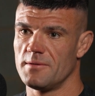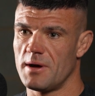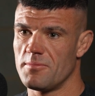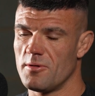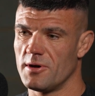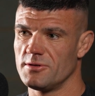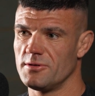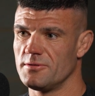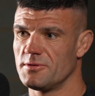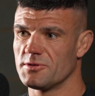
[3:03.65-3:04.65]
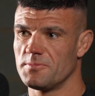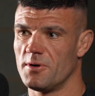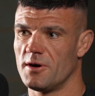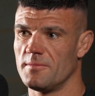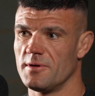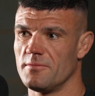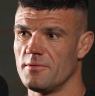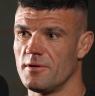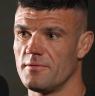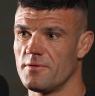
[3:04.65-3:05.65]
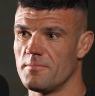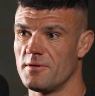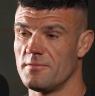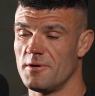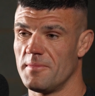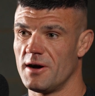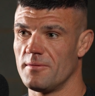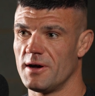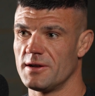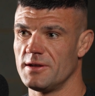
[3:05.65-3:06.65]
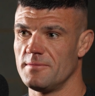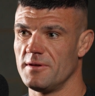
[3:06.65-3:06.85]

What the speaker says: my mum always used to support me from no matter what I did.